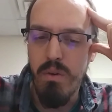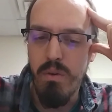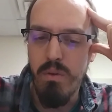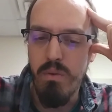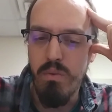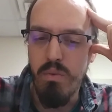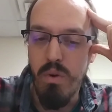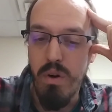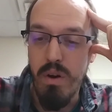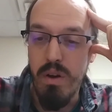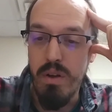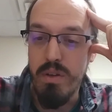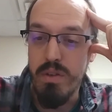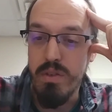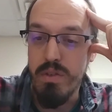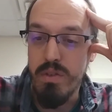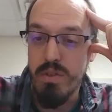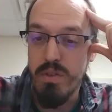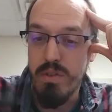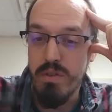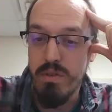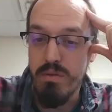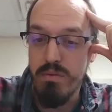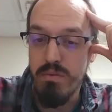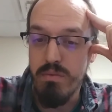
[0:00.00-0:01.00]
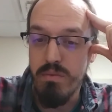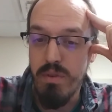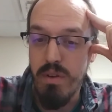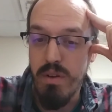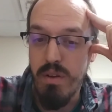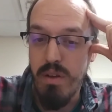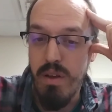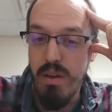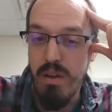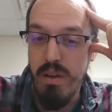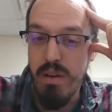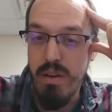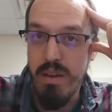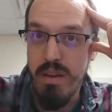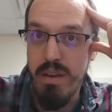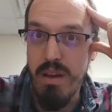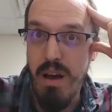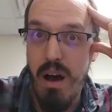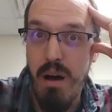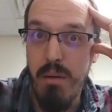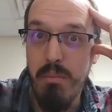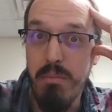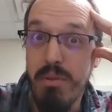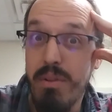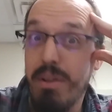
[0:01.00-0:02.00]
was a
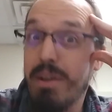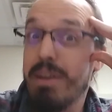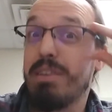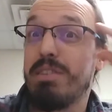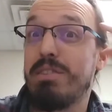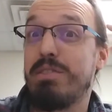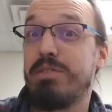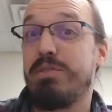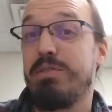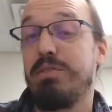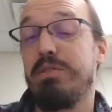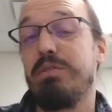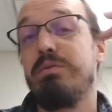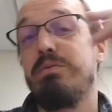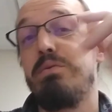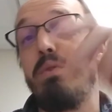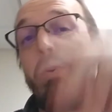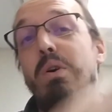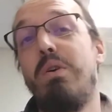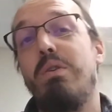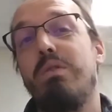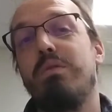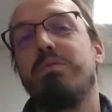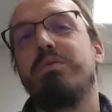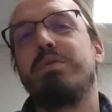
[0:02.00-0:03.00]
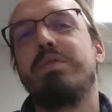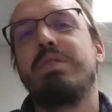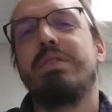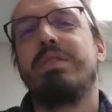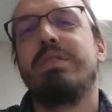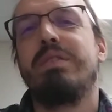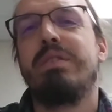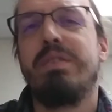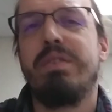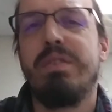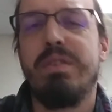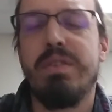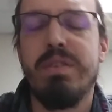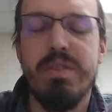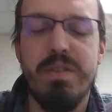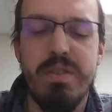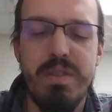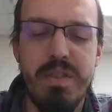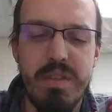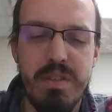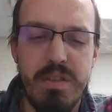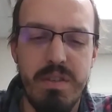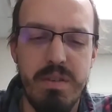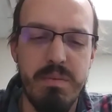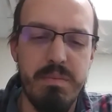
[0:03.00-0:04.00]
complex, evolved
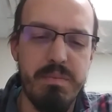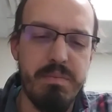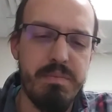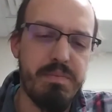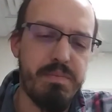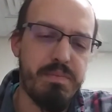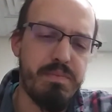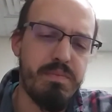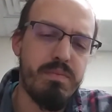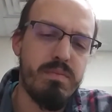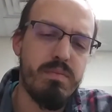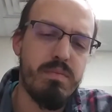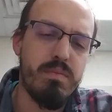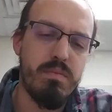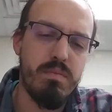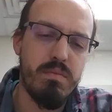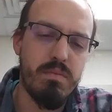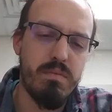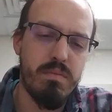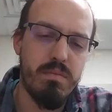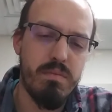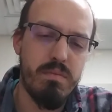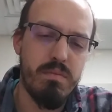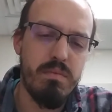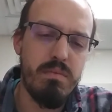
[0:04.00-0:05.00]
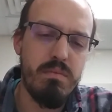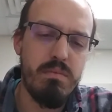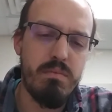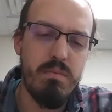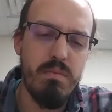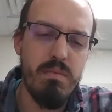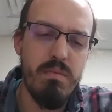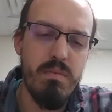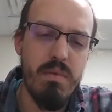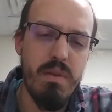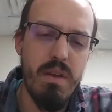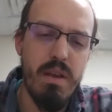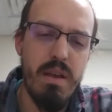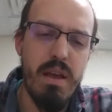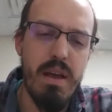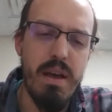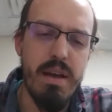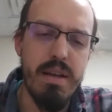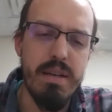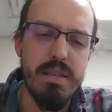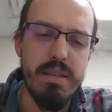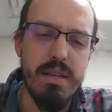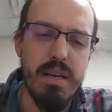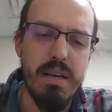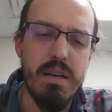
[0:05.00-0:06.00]
system.
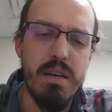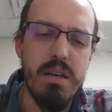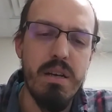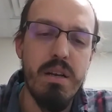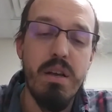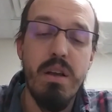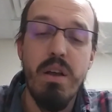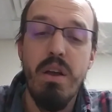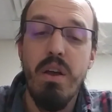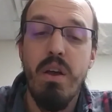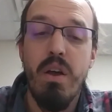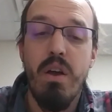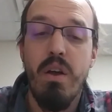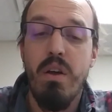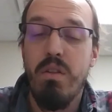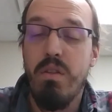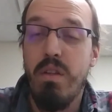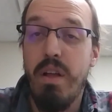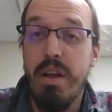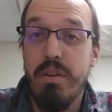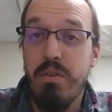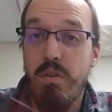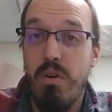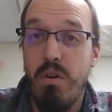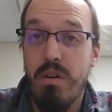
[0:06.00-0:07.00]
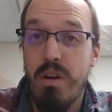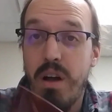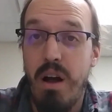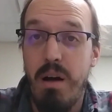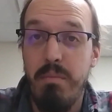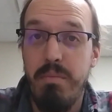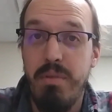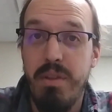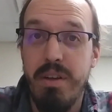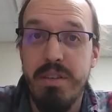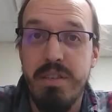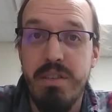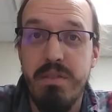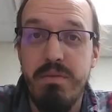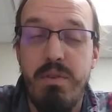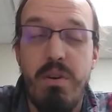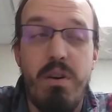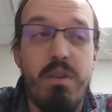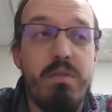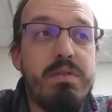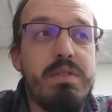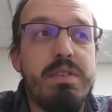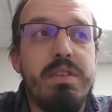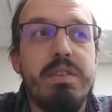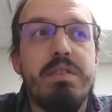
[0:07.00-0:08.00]
And like all complex,
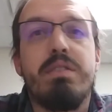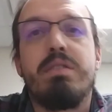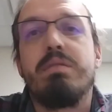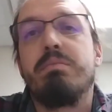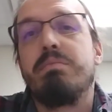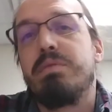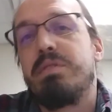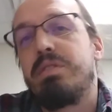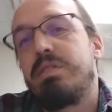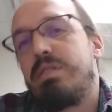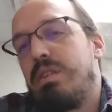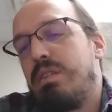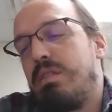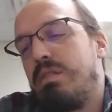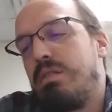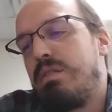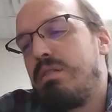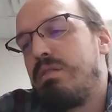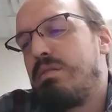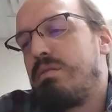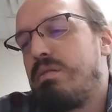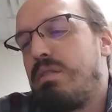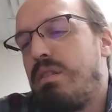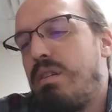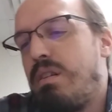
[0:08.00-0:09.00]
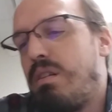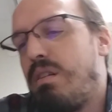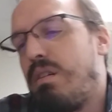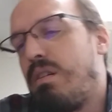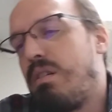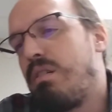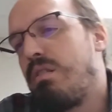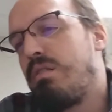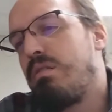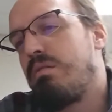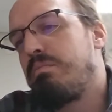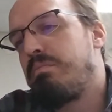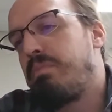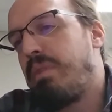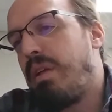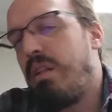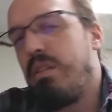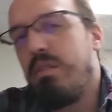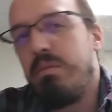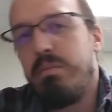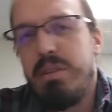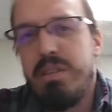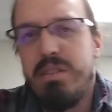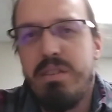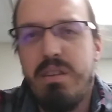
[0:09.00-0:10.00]
evolved systems, there are
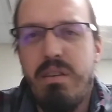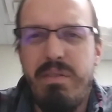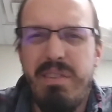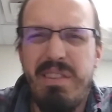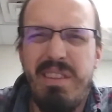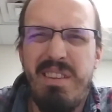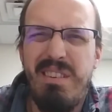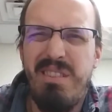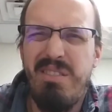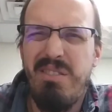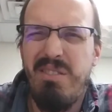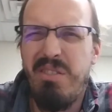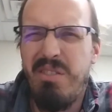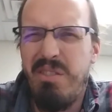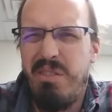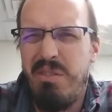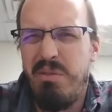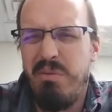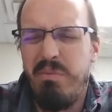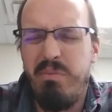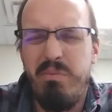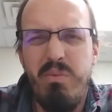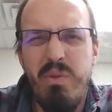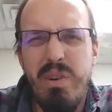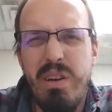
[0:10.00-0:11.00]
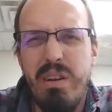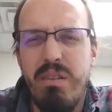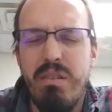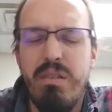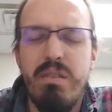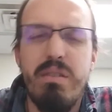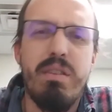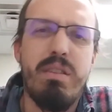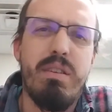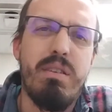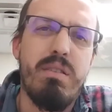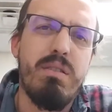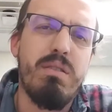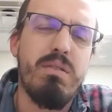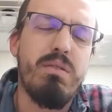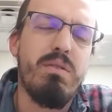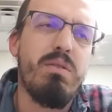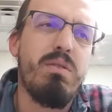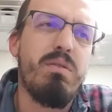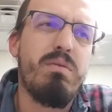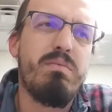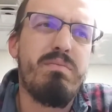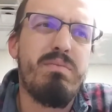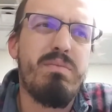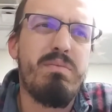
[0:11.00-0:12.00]
elements of it that are a little weird. They're
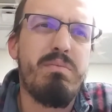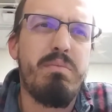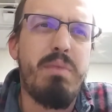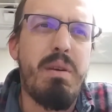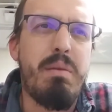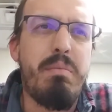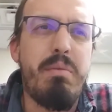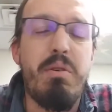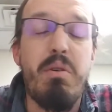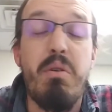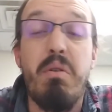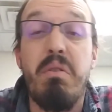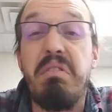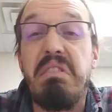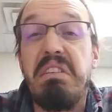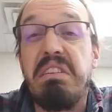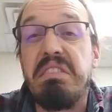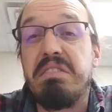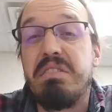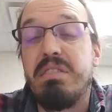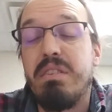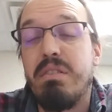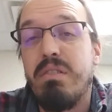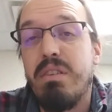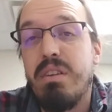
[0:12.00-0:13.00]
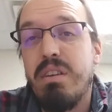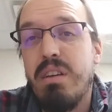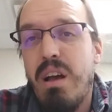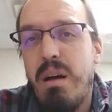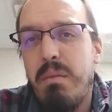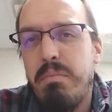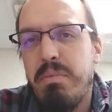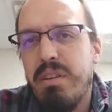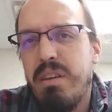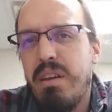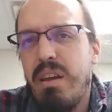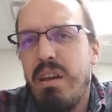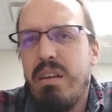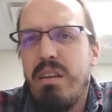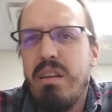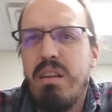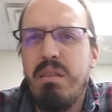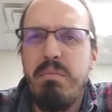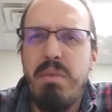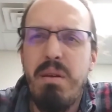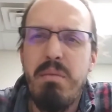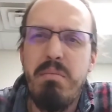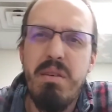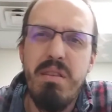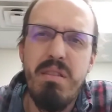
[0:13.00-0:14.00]
maybe unnecessarily complicated.
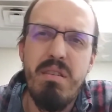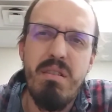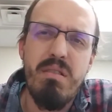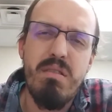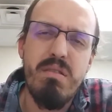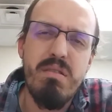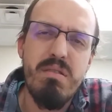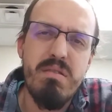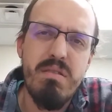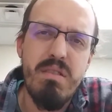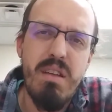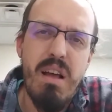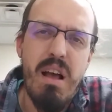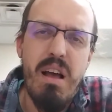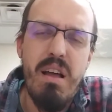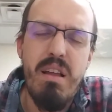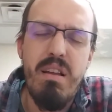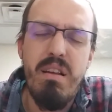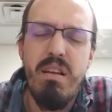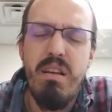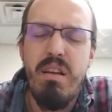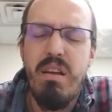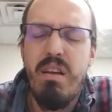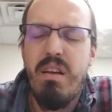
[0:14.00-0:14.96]
Maybe they're not